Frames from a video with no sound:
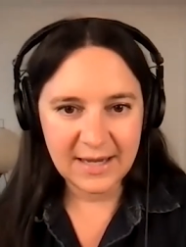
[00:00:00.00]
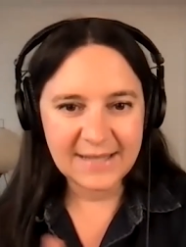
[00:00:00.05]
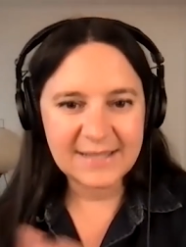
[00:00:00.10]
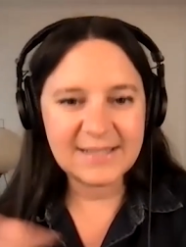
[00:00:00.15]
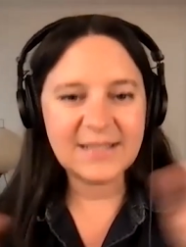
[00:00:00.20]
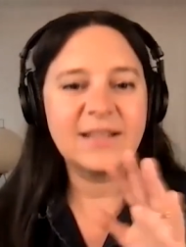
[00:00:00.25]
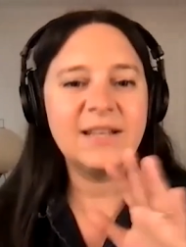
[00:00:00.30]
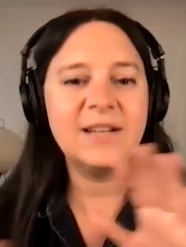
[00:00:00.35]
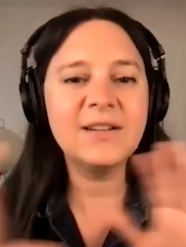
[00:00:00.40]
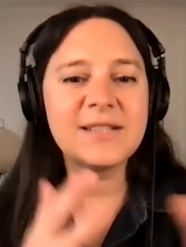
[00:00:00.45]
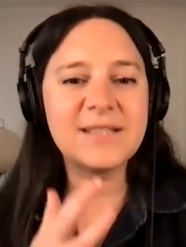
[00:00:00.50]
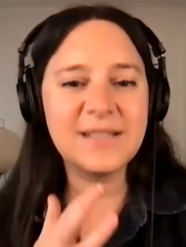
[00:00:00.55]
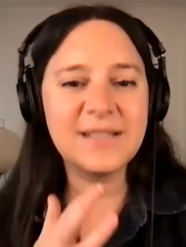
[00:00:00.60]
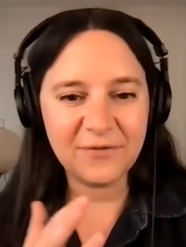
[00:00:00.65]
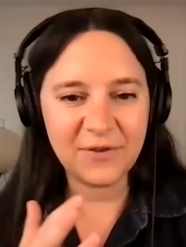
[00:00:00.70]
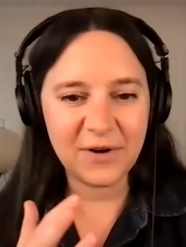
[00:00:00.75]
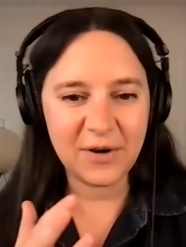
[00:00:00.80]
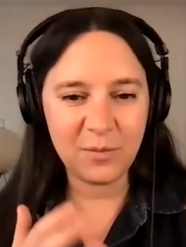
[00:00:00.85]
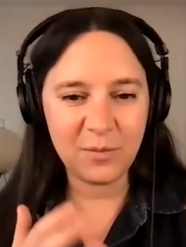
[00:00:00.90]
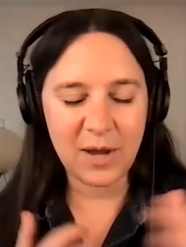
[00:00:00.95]
It's a little
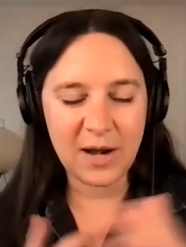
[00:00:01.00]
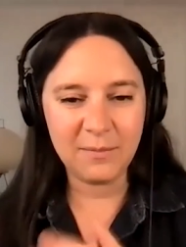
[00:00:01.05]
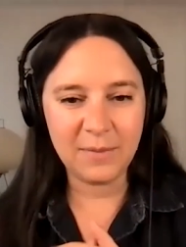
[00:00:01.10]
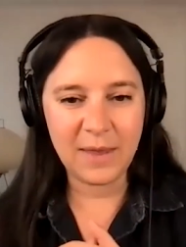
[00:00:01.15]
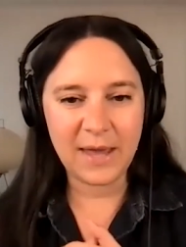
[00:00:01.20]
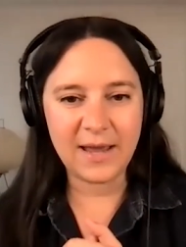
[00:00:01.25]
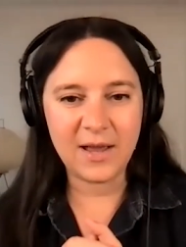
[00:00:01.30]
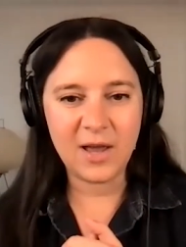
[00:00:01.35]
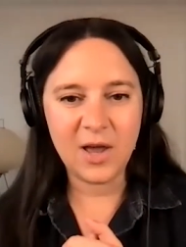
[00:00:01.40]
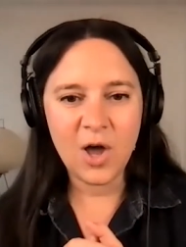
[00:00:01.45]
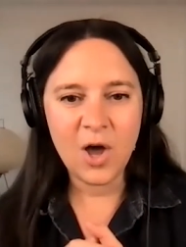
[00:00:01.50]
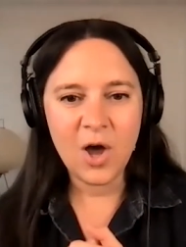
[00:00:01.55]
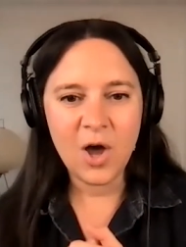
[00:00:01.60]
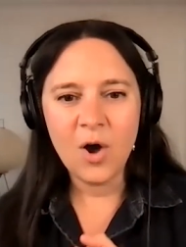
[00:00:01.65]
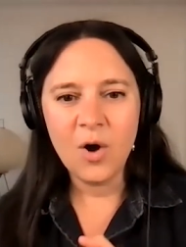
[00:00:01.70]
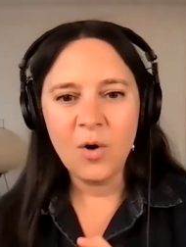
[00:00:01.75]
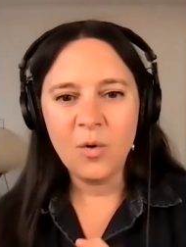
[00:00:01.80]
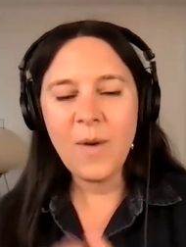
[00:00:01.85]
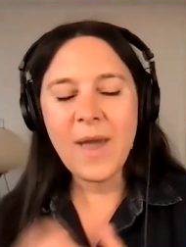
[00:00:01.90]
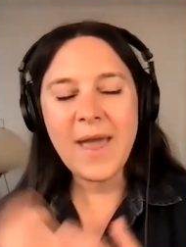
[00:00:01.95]
different when I'm like,
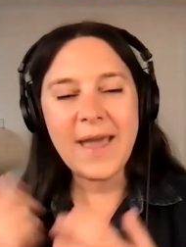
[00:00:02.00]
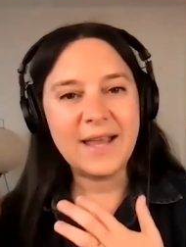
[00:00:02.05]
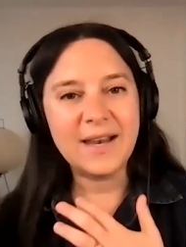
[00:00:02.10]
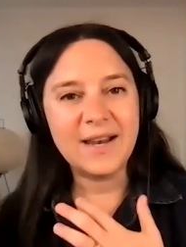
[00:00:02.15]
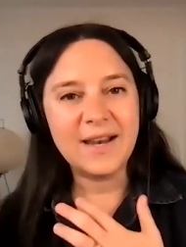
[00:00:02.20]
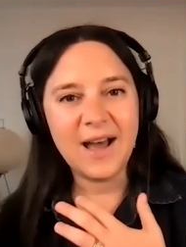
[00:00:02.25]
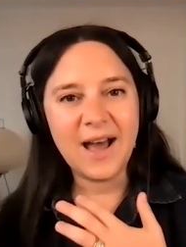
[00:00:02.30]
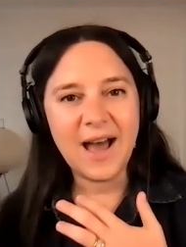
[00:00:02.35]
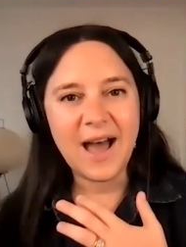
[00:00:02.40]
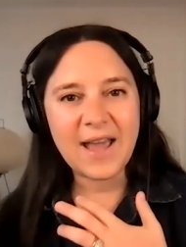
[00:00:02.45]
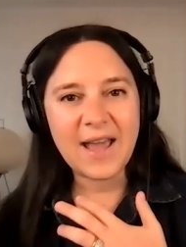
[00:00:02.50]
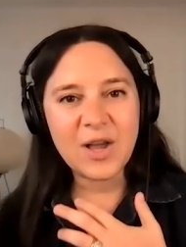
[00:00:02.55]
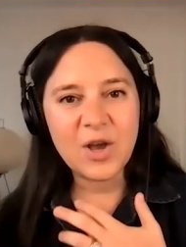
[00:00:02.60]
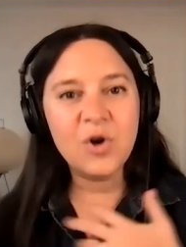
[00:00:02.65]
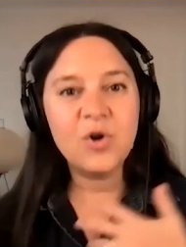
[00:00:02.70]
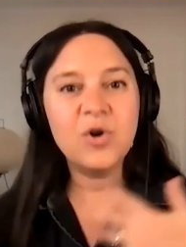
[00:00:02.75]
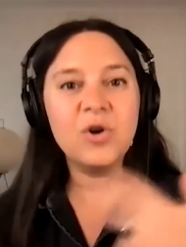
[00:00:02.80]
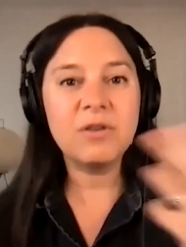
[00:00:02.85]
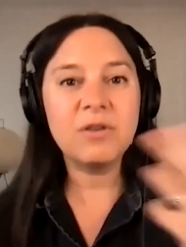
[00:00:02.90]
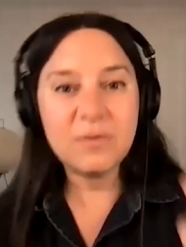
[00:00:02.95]
"Wait, I
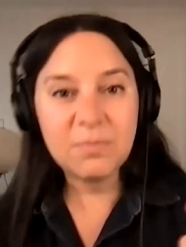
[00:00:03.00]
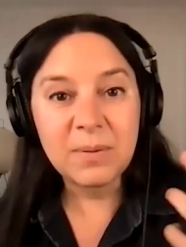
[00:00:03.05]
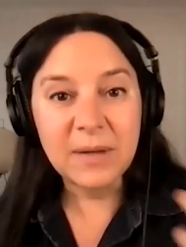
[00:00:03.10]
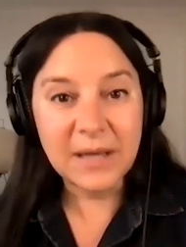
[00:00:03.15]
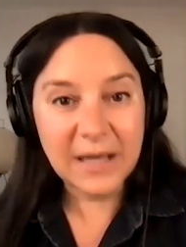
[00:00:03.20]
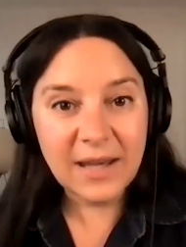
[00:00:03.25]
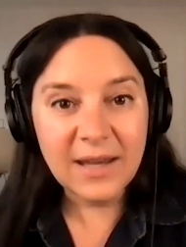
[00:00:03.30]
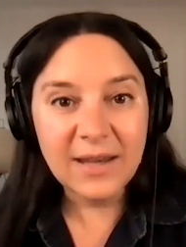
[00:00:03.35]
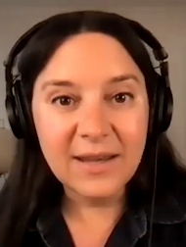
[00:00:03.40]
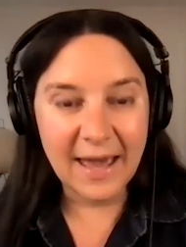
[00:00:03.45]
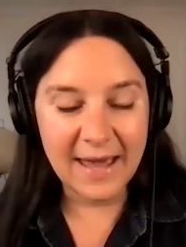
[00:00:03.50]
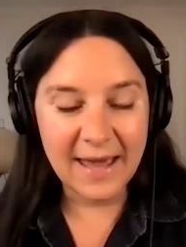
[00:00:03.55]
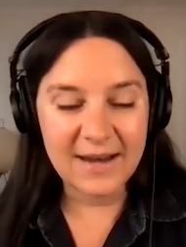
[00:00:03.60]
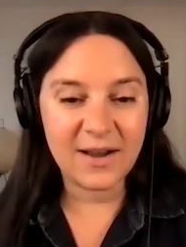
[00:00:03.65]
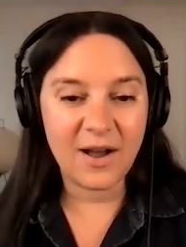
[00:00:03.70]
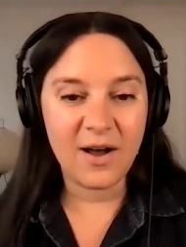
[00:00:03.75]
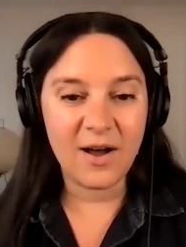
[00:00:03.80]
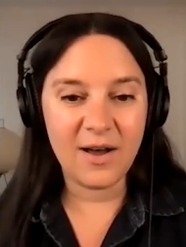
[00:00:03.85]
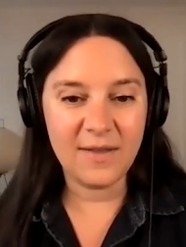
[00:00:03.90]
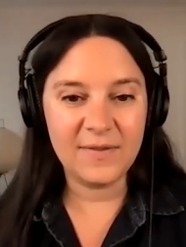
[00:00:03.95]
could be
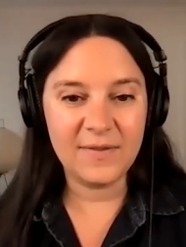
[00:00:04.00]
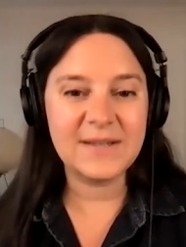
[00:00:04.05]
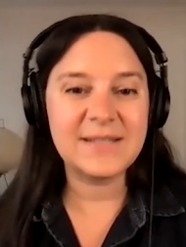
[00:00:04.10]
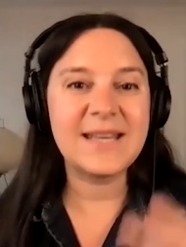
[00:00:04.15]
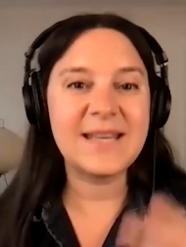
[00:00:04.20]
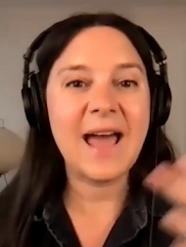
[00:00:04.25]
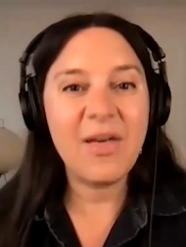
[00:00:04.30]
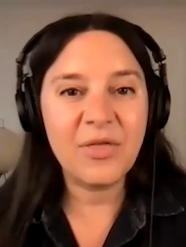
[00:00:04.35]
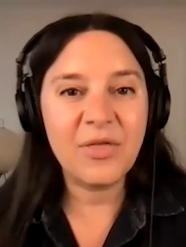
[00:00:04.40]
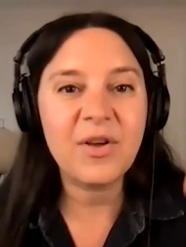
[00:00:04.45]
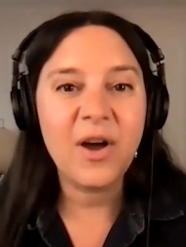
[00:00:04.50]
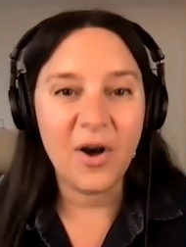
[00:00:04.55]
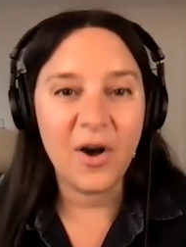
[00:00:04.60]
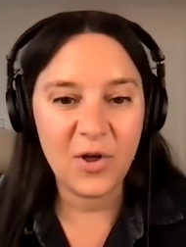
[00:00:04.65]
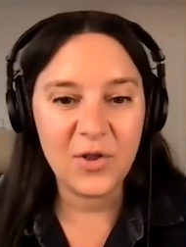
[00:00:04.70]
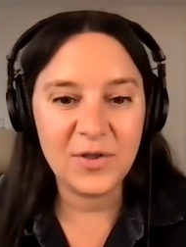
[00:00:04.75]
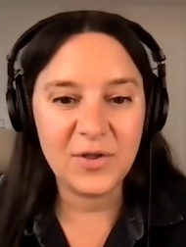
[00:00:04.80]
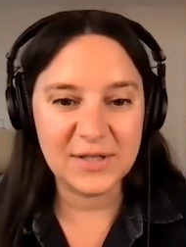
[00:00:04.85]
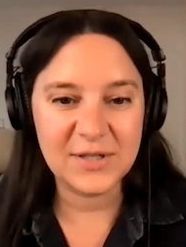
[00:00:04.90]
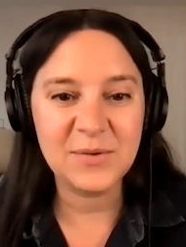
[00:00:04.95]
getting on the 10th
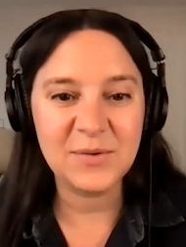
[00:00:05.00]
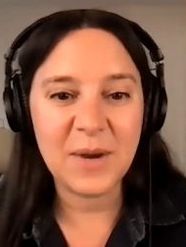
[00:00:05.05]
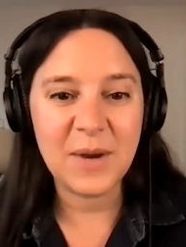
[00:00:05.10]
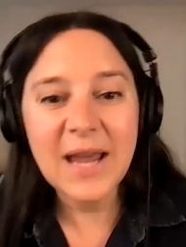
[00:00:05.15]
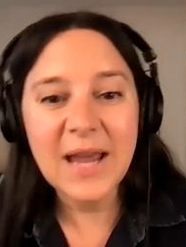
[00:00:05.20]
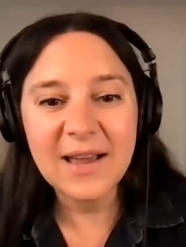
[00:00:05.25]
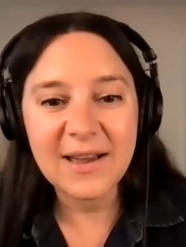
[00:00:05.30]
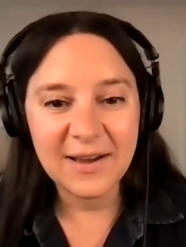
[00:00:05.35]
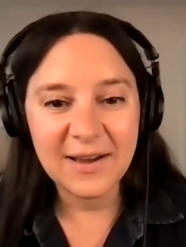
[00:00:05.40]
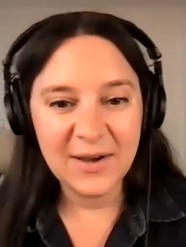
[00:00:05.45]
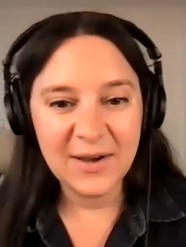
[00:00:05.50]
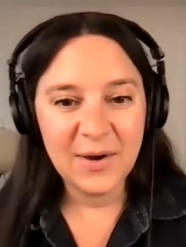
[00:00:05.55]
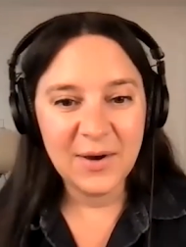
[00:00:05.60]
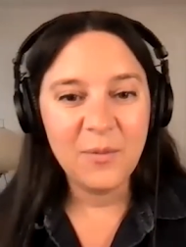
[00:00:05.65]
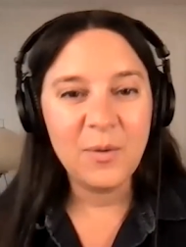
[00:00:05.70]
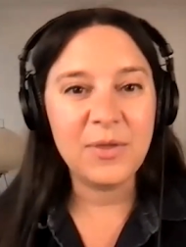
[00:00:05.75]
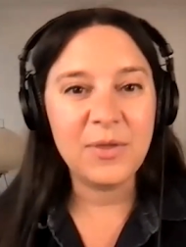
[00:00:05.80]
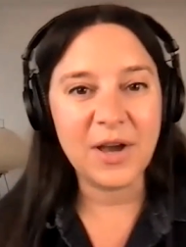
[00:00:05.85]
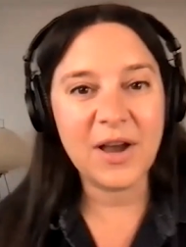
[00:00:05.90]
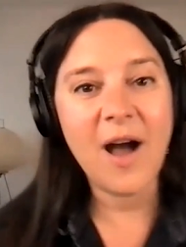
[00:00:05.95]
call this week
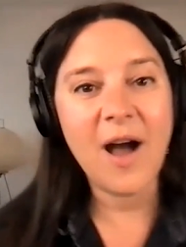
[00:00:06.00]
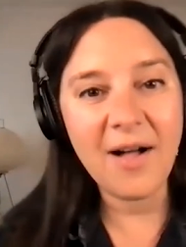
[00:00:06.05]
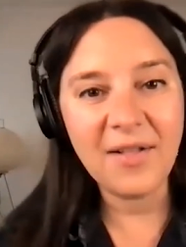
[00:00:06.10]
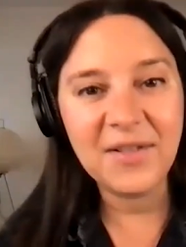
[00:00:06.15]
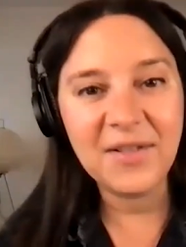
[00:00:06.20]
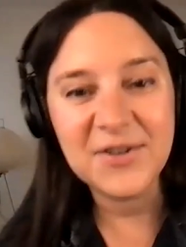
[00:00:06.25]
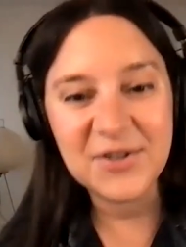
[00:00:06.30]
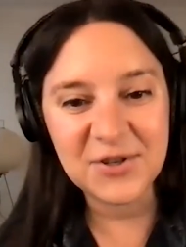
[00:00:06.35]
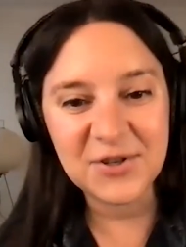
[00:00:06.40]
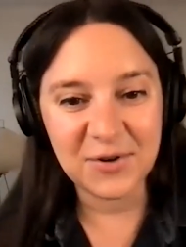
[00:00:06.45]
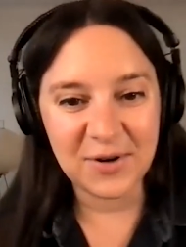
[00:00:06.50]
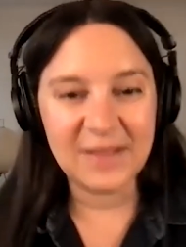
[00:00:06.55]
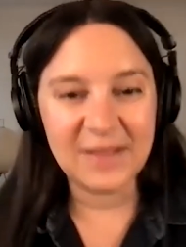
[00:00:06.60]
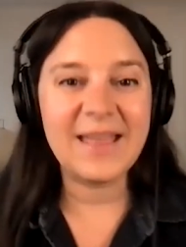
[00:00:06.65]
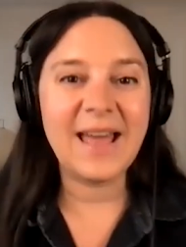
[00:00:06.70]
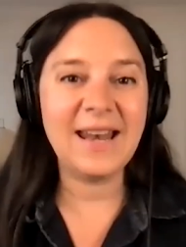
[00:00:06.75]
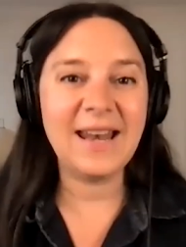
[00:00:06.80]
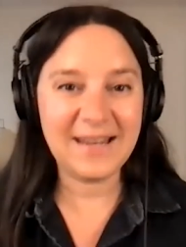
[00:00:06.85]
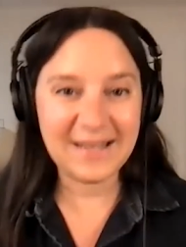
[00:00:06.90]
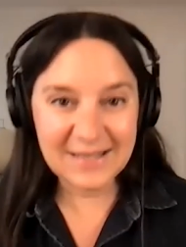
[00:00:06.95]
with a college
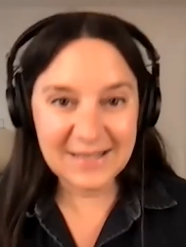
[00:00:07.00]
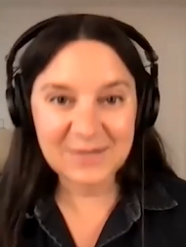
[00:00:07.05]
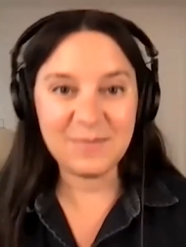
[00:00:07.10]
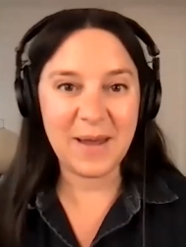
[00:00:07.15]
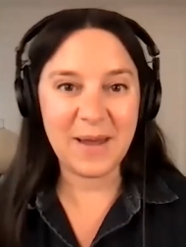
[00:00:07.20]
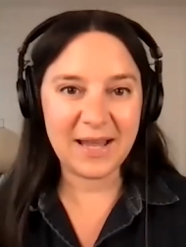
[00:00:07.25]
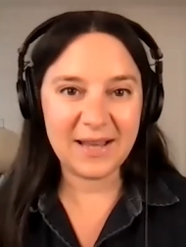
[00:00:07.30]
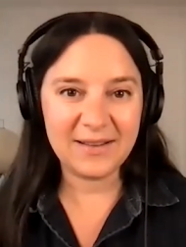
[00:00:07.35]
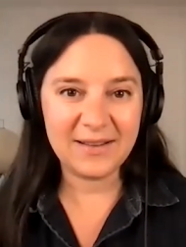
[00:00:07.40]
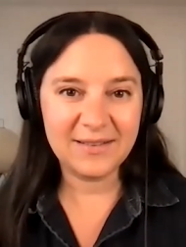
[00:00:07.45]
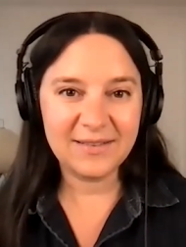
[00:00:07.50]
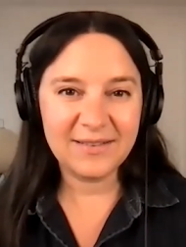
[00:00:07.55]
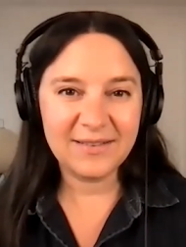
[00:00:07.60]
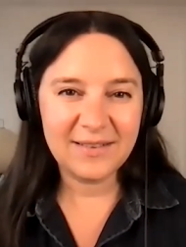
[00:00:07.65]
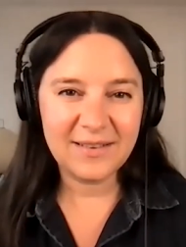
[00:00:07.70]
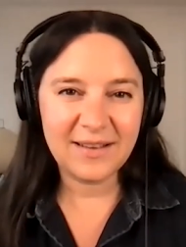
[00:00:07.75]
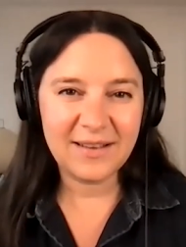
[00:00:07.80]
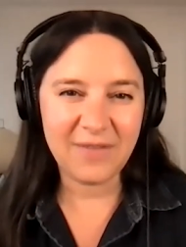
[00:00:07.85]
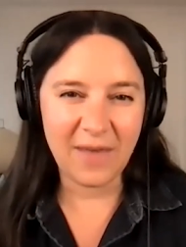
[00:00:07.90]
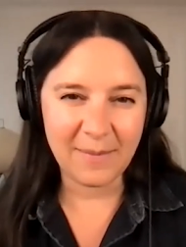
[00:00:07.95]
student that needs me."
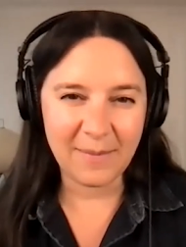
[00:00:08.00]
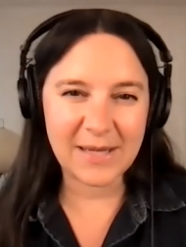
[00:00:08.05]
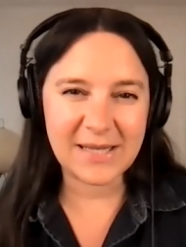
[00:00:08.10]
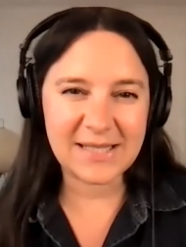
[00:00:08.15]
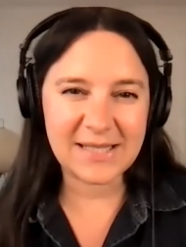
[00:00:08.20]
if that makes